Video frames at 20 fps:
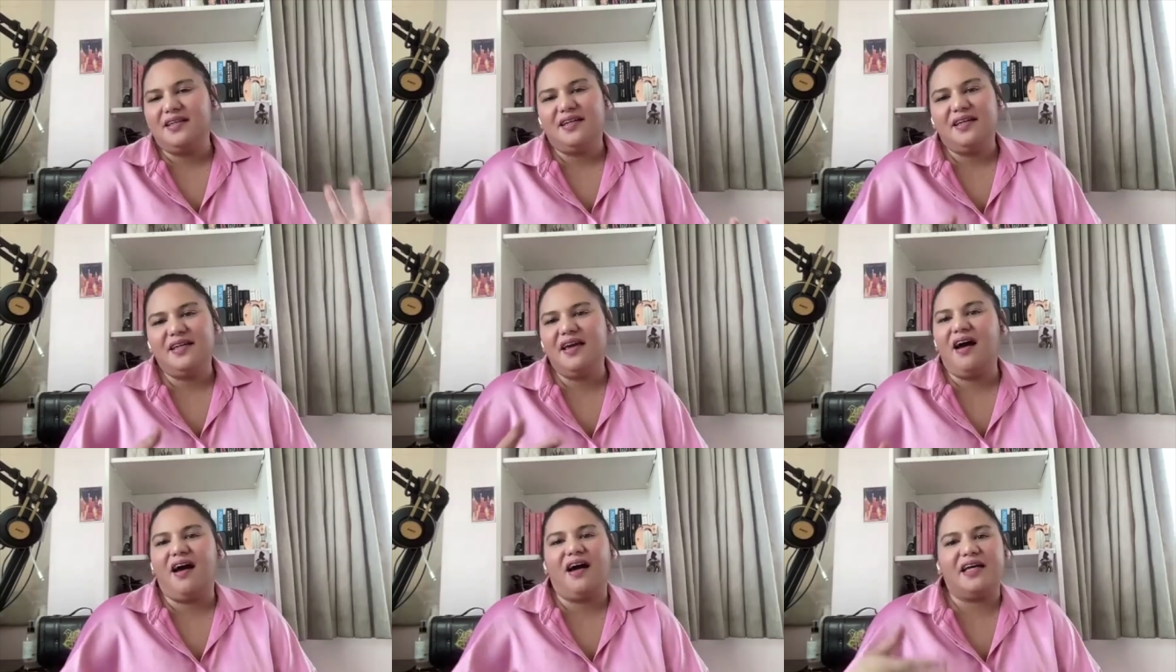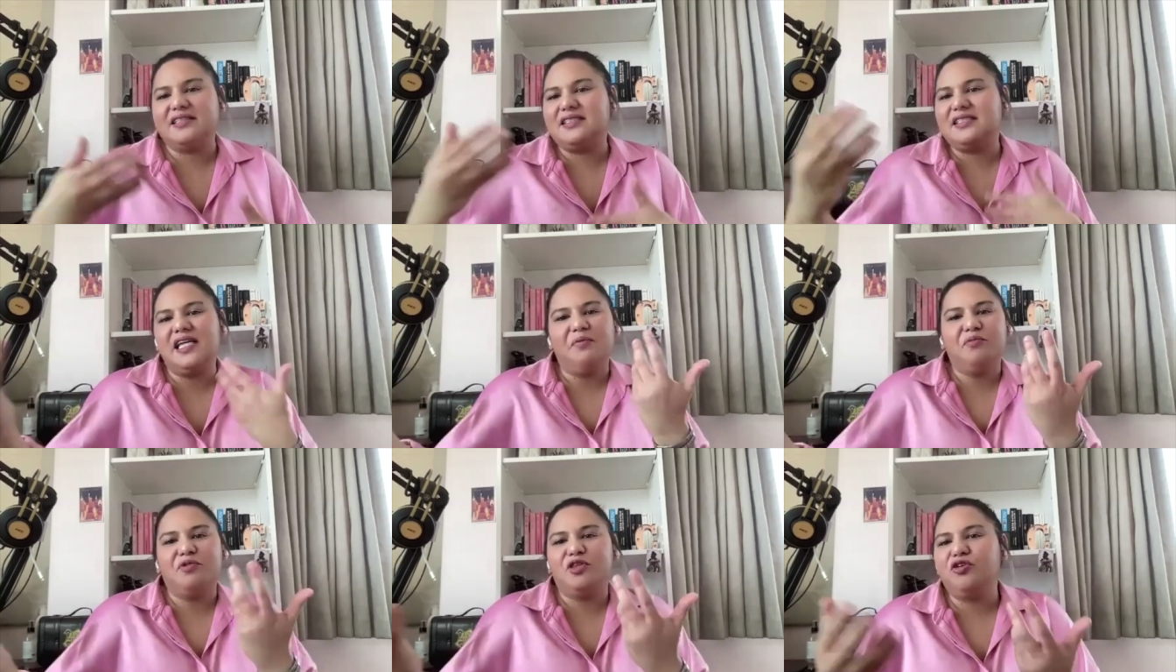yeah and
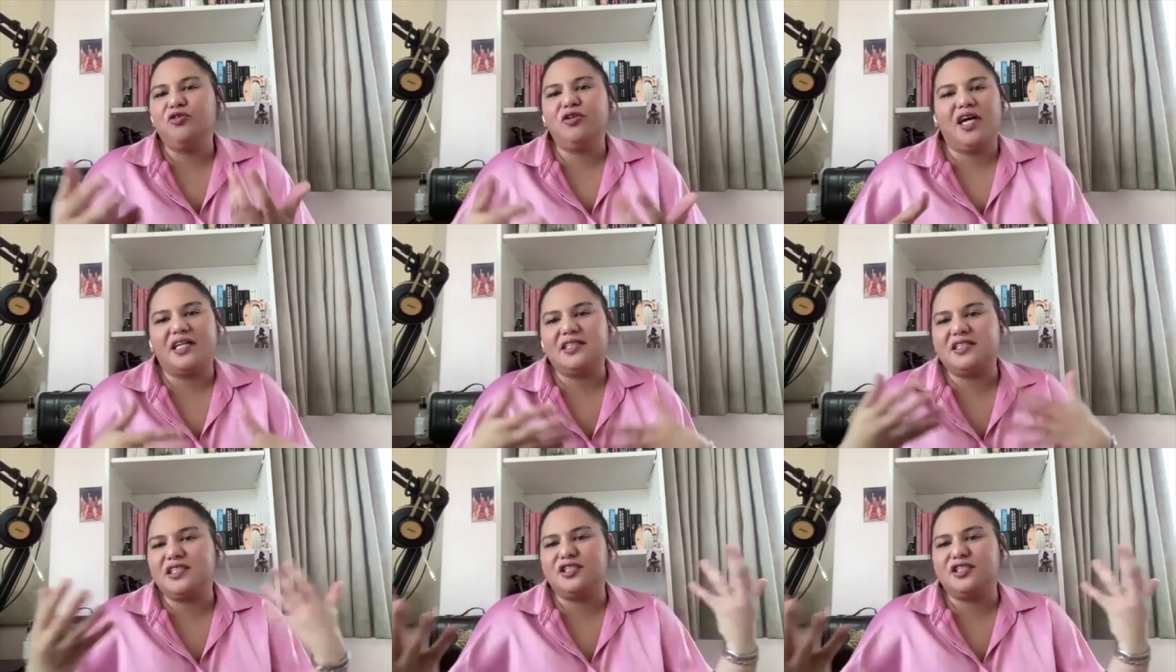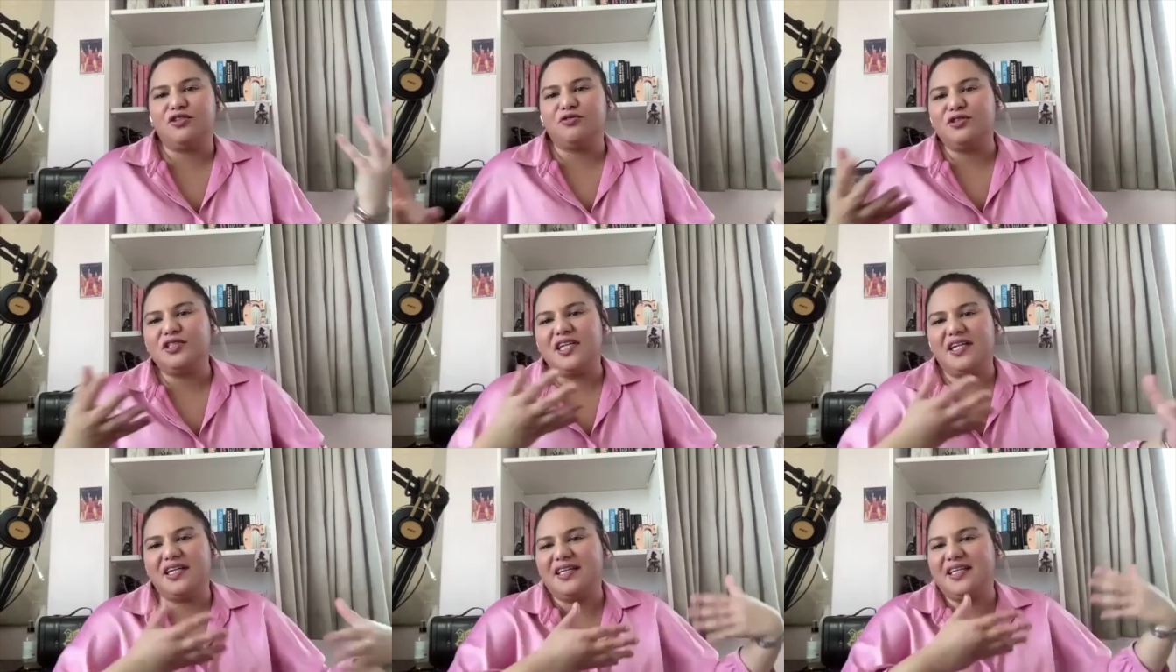same with you kate did you
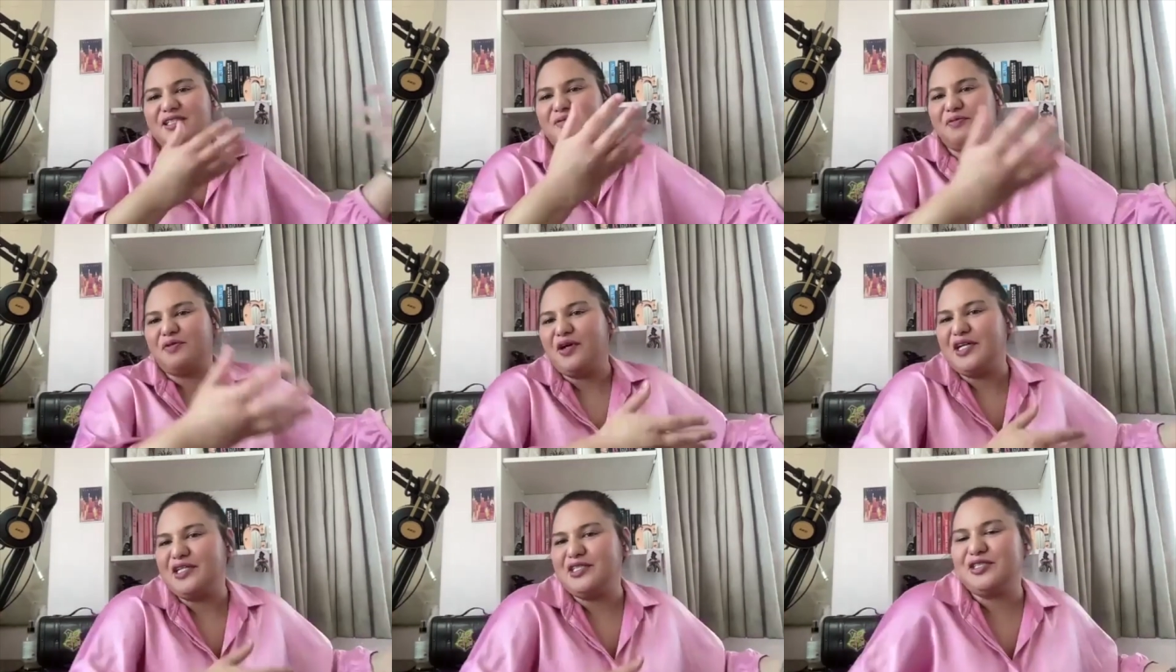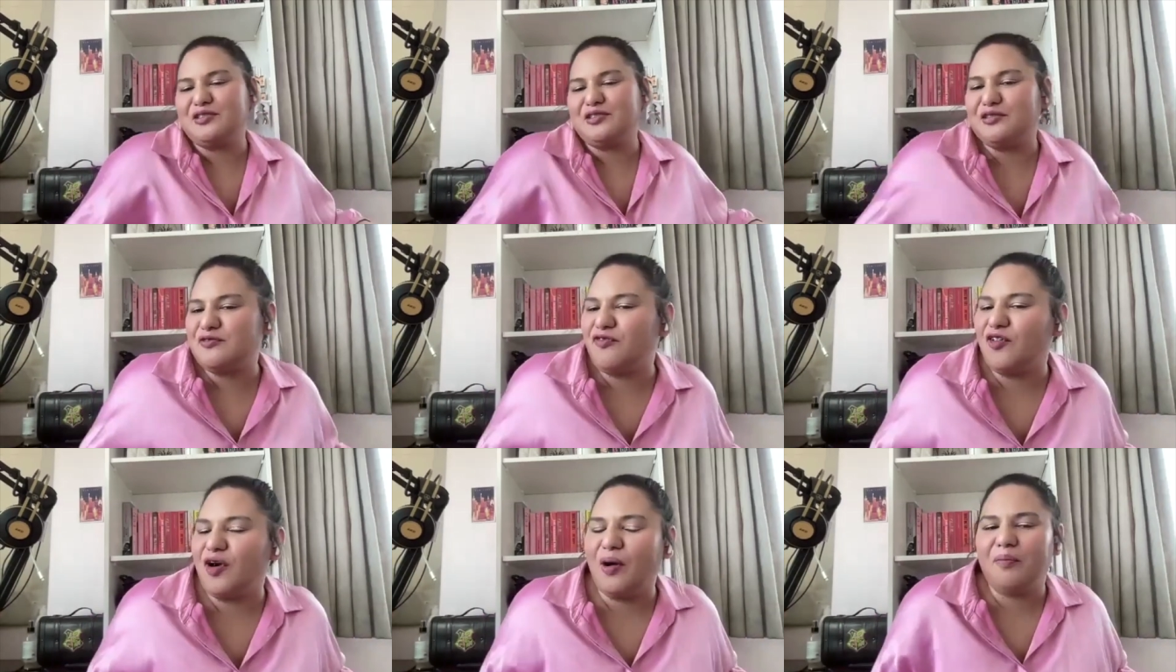take inspiration
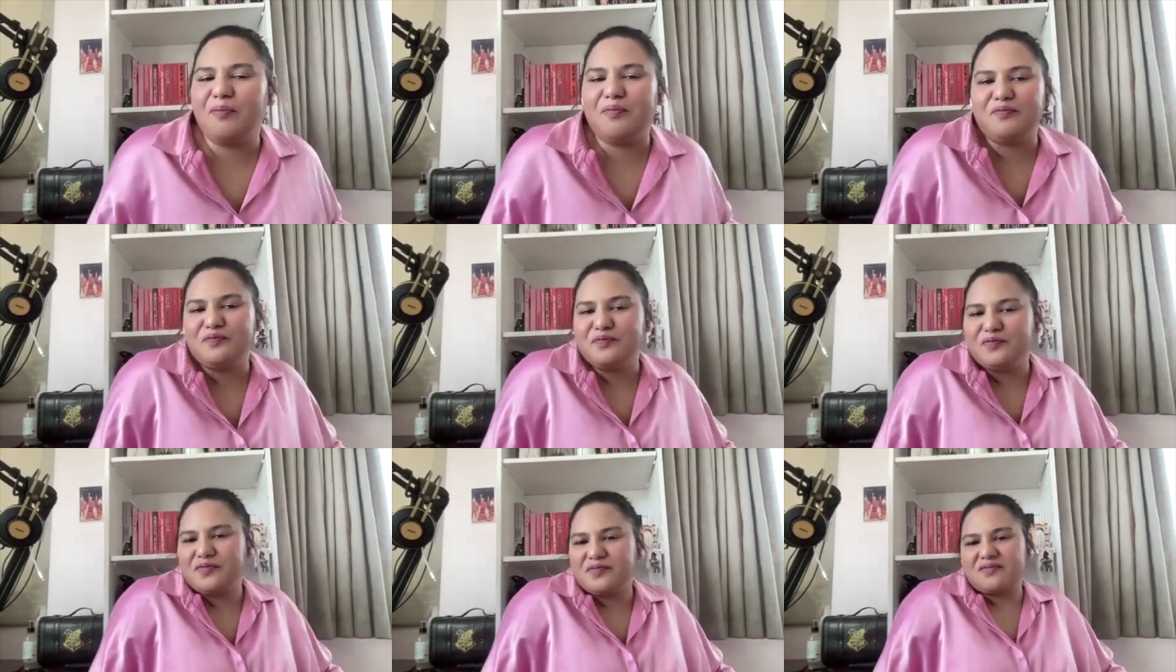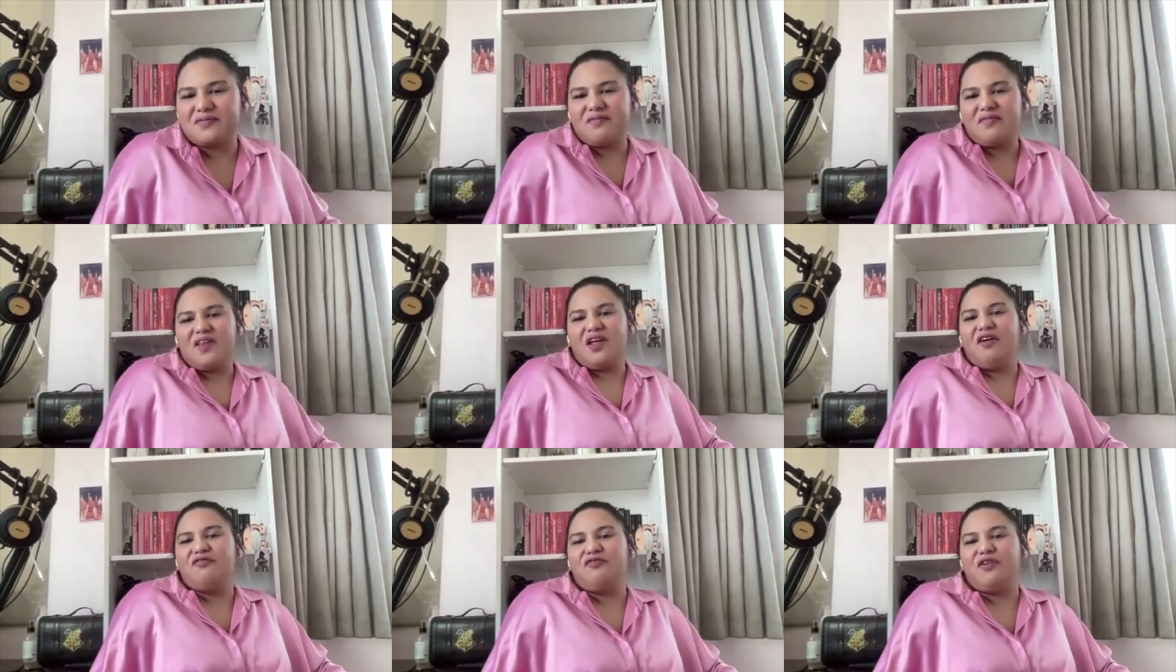from
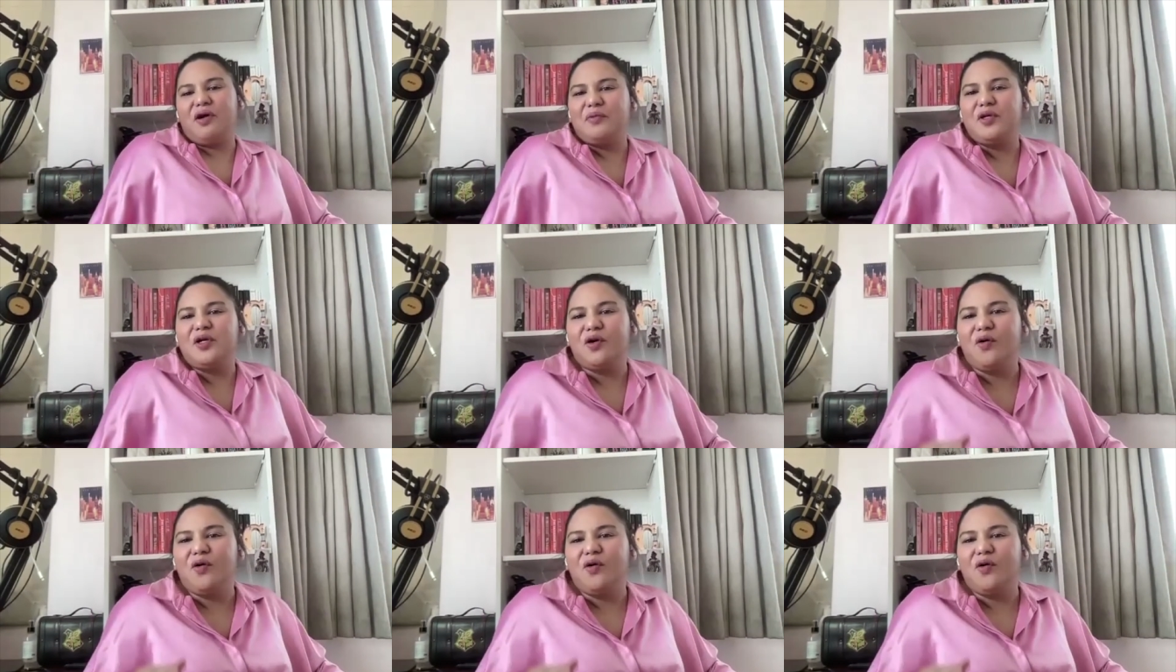from